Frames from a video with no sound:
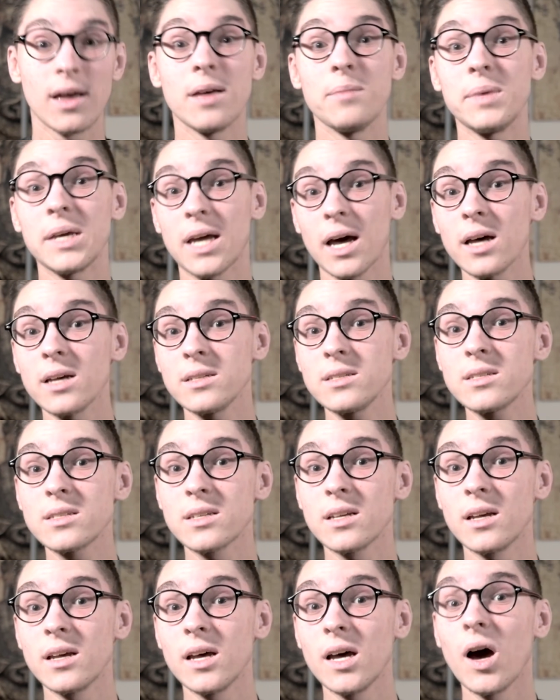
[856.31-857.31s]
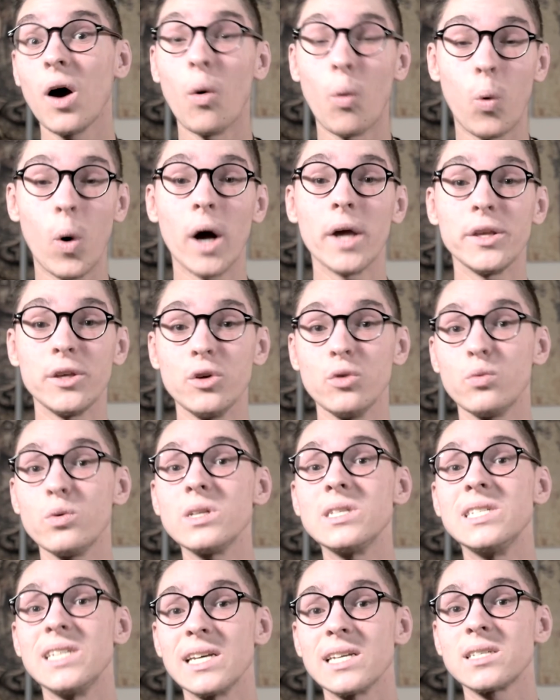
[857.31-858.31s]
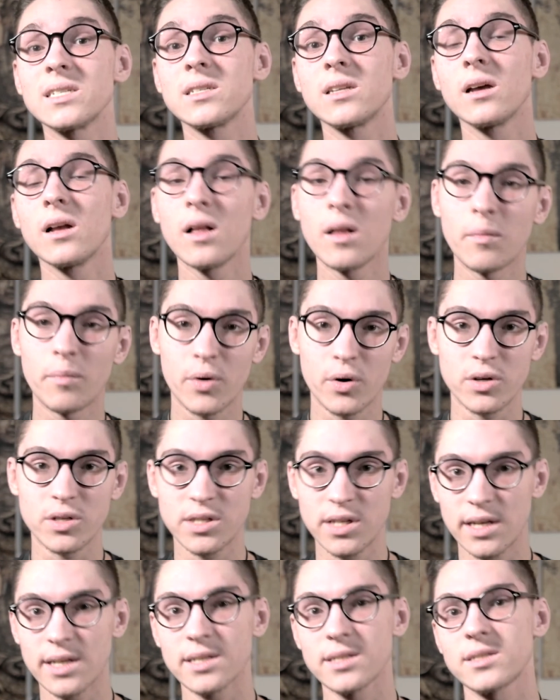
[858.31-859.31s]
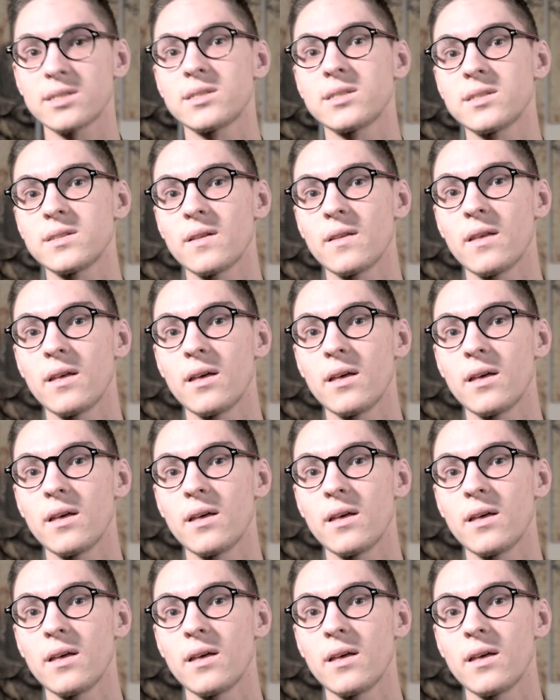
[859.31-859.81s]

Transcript: because what you resist persists.